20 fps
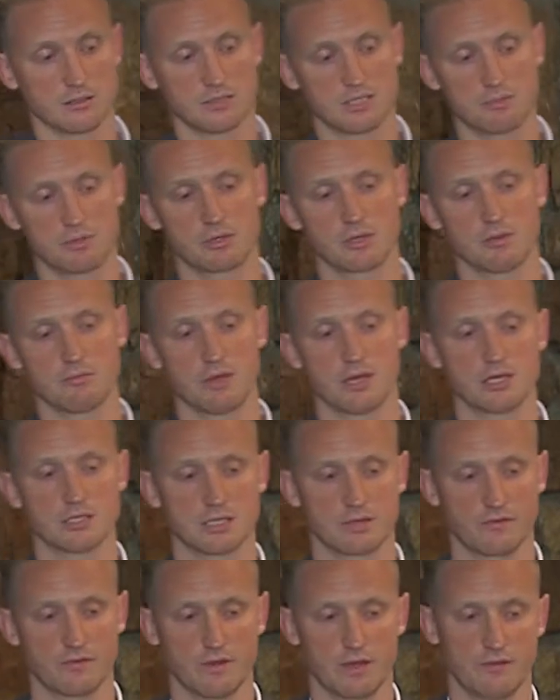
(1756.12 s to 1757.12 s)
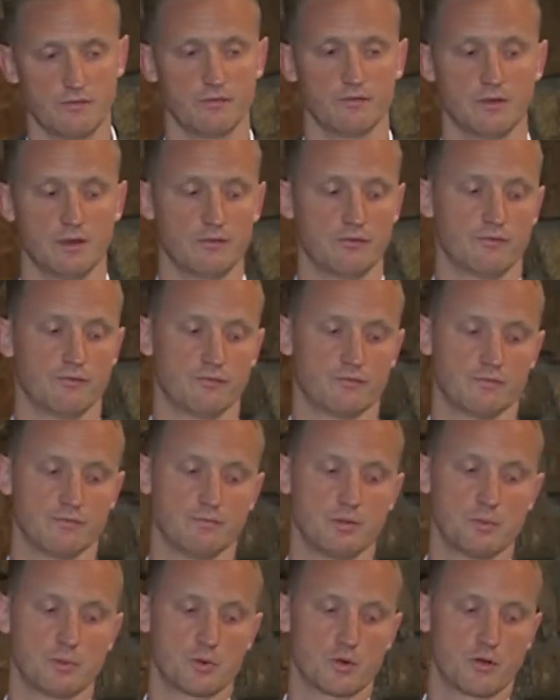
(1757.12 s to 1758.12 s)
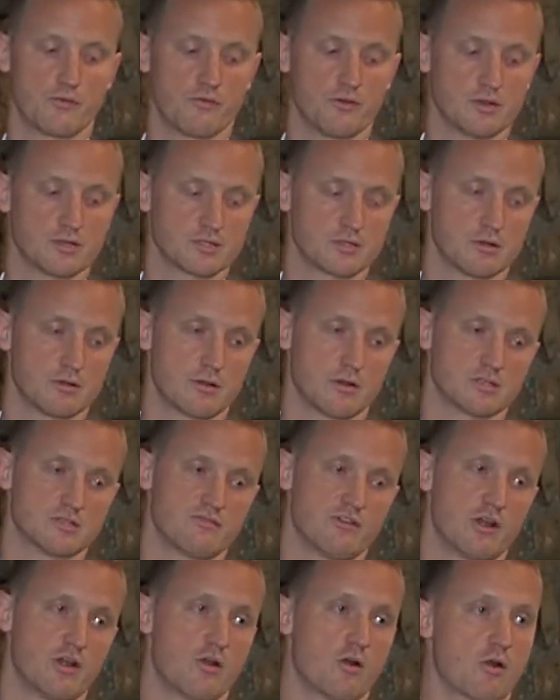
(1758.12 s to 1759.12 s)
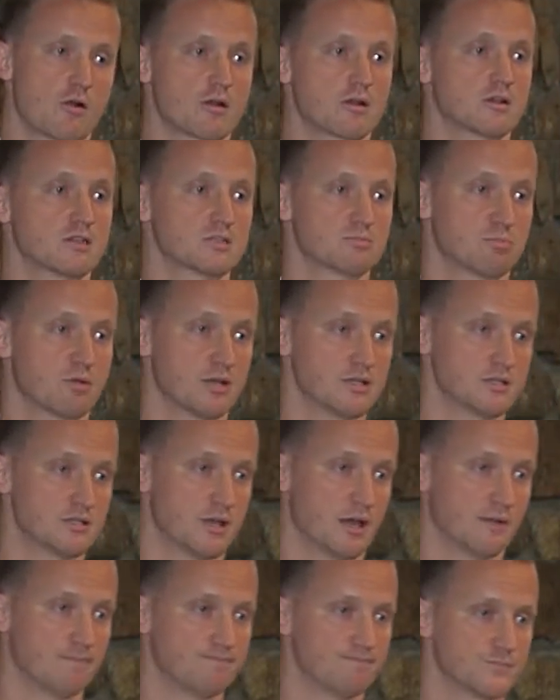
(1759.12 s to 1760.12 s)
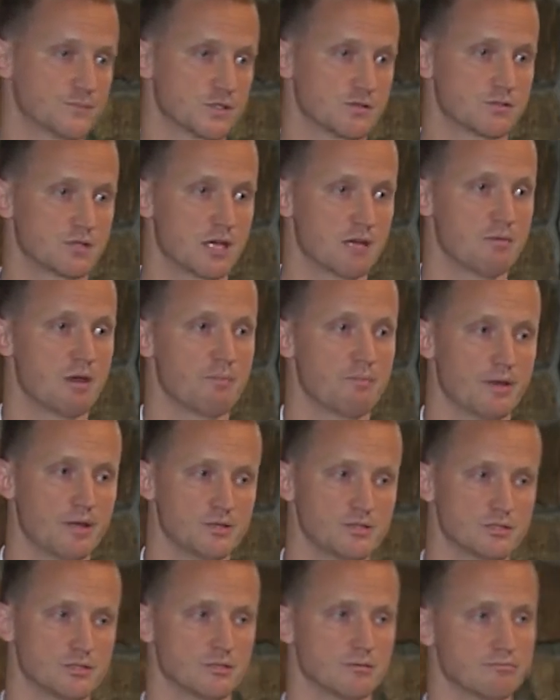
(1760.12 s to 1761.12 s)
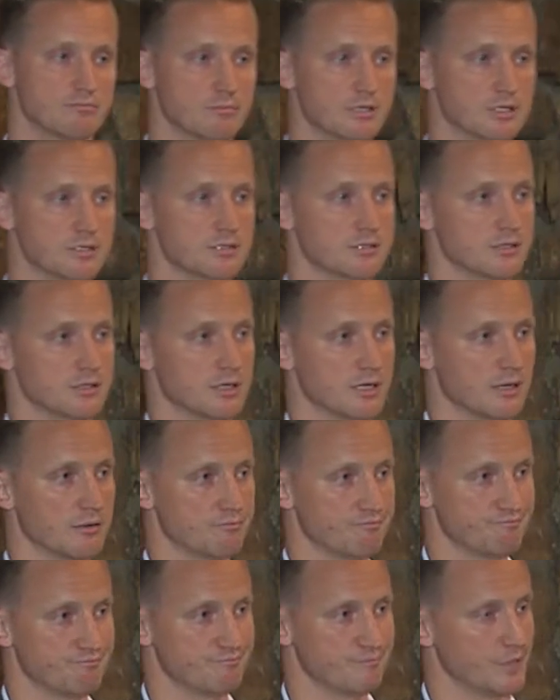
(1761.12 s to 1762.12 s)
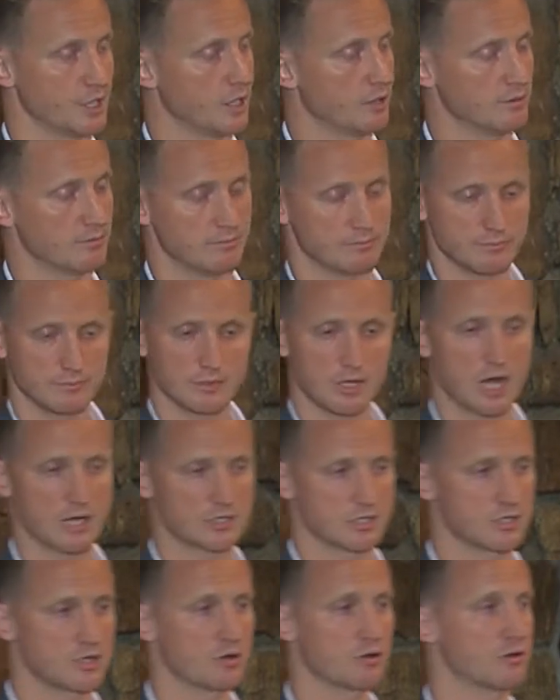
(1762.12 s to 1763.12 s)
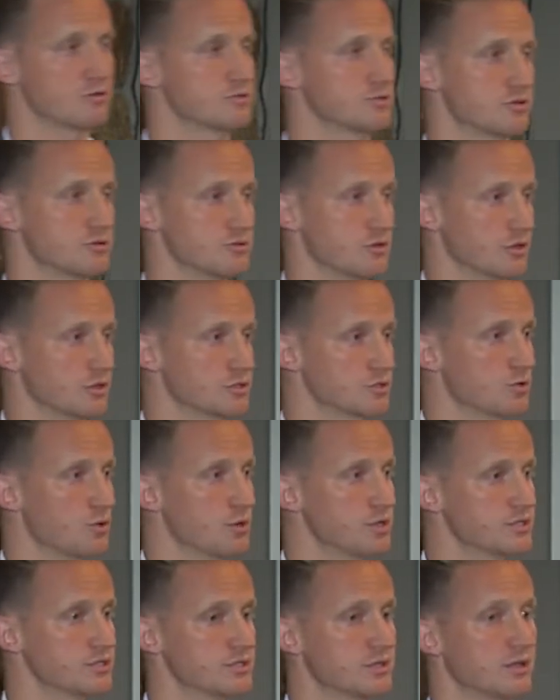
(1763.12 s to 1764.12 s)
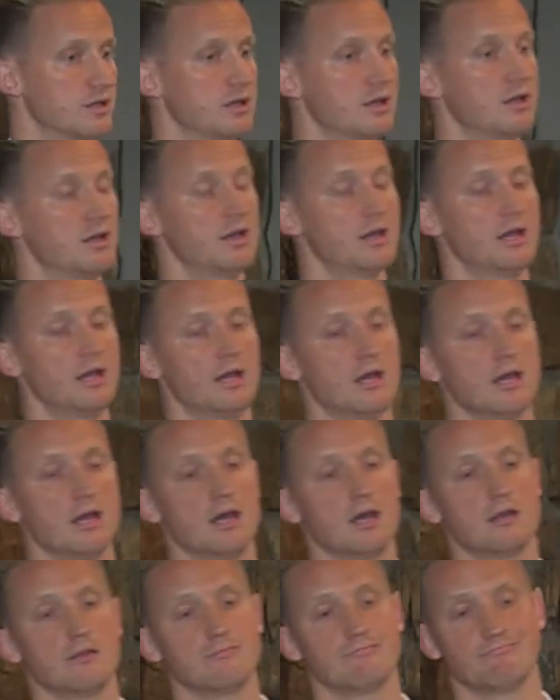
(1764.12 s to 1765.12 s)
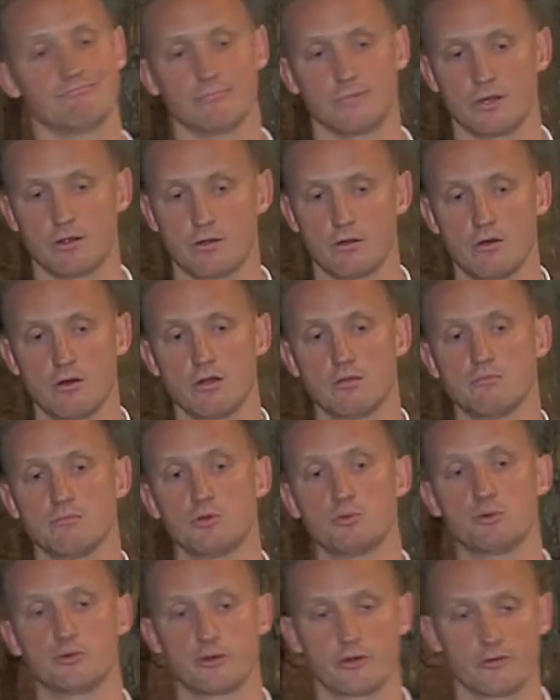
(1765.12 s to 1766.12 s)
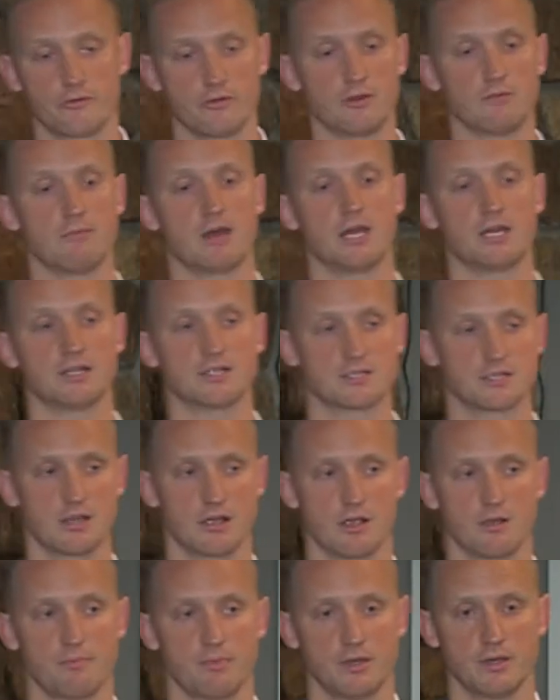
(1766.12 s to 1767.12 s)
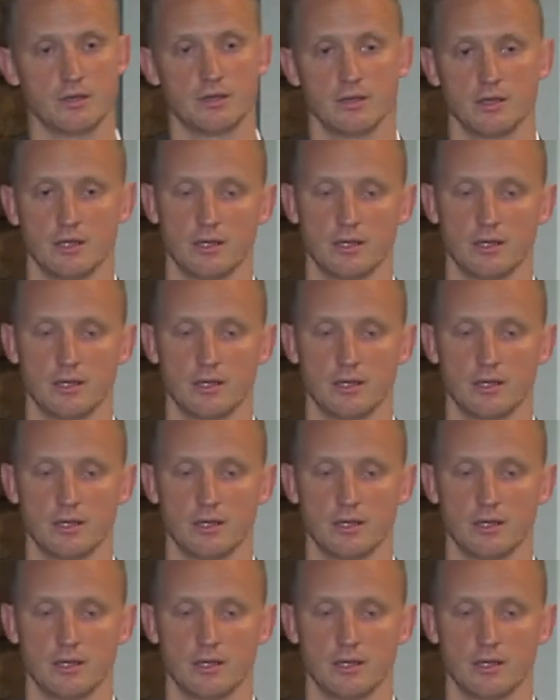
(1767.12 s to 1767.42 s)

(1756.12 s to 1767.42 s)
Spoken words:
typically means if buprenorphine is on there, it's very hard to displace that. So say my patient is, oxycodone is their drug of choice, and they're on buprenorphine maintenance therapy.